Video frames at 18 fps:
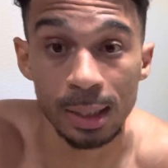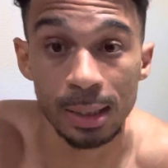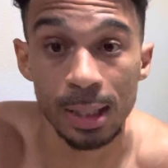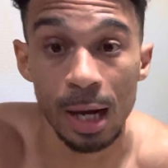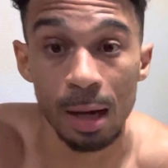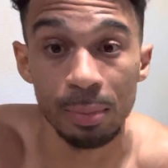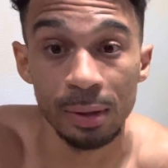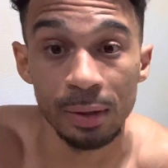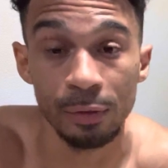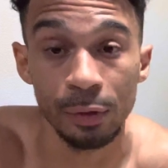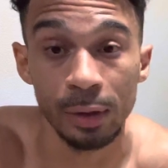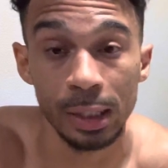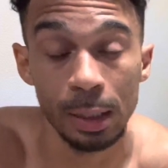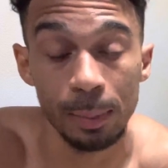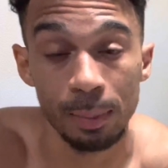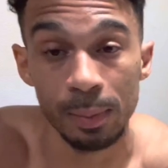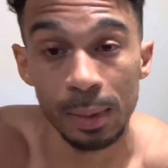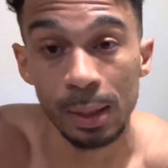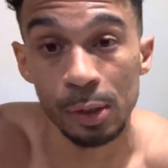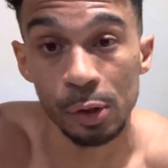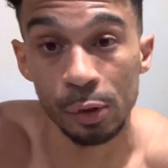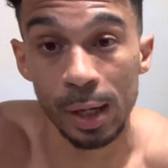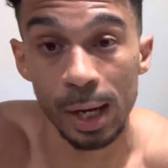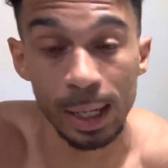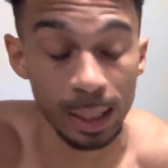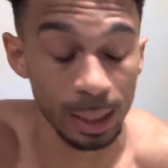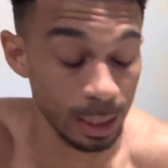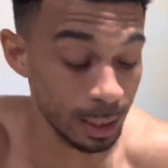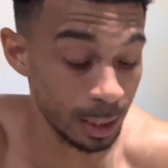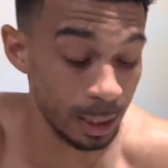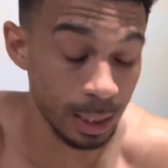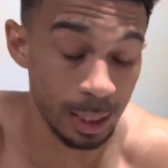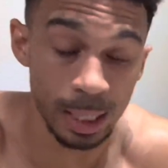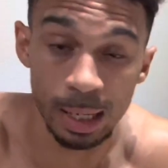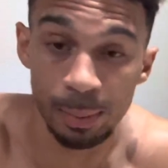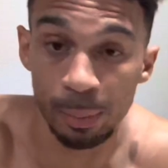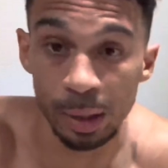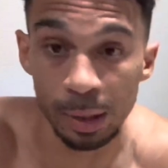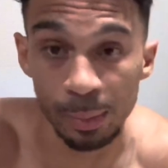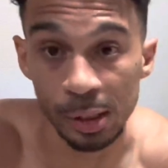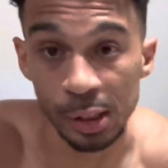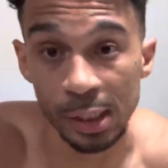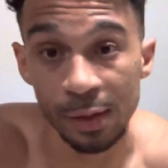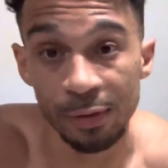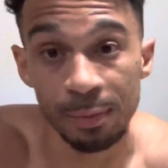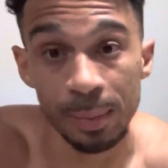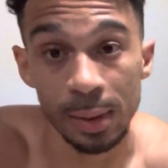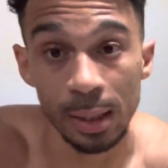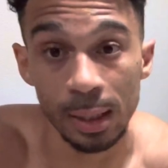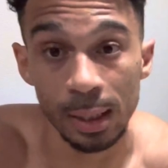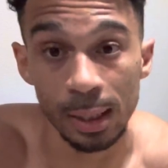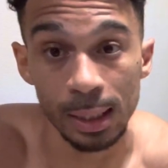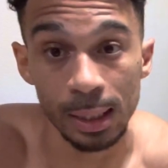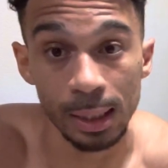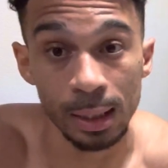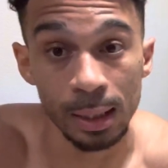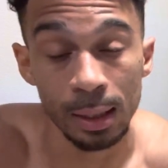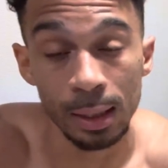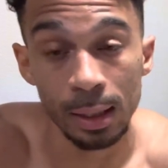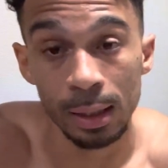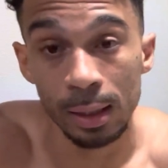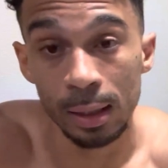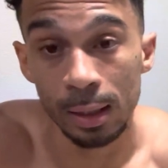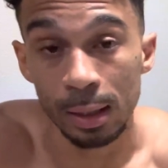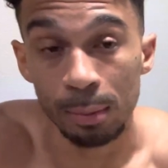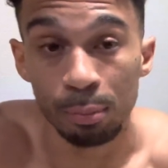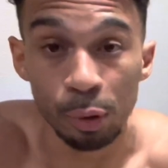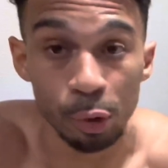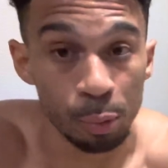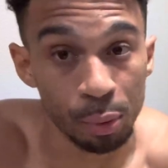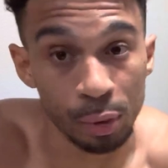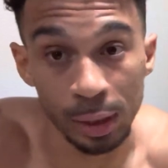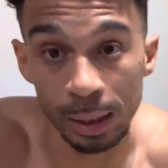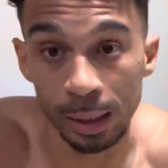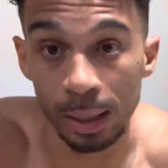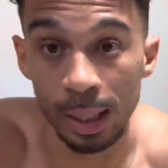Toplin, for keeping me on track and pretty much giving me the blueprint.